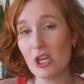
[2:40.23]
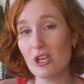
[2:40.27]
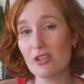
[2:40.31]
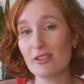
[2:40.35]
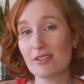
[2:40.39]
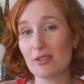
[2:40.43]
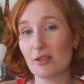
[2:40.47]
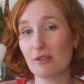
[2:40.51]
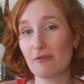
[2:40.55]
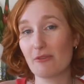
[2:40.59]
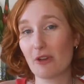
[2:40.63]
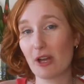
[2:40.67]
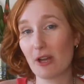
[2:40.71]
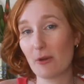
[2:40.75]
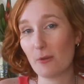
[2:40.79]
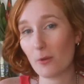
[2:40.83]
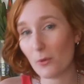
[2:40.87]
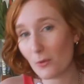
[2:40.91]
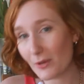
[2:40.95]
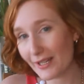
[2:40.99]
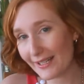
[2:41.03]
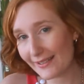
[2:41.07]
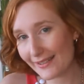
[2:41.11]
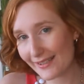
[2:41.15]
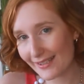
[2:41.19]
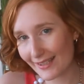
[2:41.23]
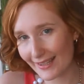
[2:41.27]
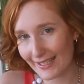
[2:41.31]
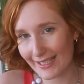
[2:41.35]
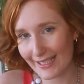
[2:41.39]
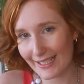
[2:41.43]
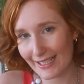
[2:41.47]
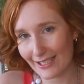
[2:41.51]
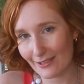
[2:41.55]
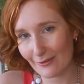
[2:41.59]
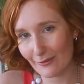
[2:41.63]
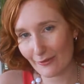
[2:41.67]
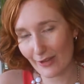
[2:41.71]
So if I always
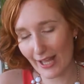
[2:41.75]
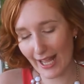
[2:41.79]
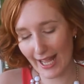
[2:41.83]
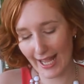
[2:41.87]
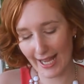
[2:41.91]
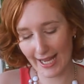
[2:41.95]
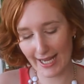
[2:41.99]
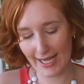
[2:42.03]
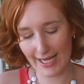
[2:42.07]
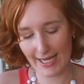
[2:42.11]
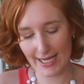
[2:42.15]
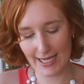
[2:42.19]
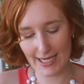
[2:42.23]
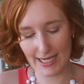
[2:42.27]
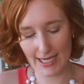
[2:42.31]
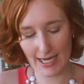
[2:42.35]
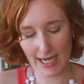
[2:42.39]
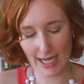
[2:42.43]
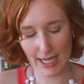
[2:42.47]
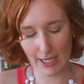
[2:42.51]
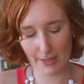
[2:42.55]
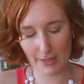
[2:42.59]
leave a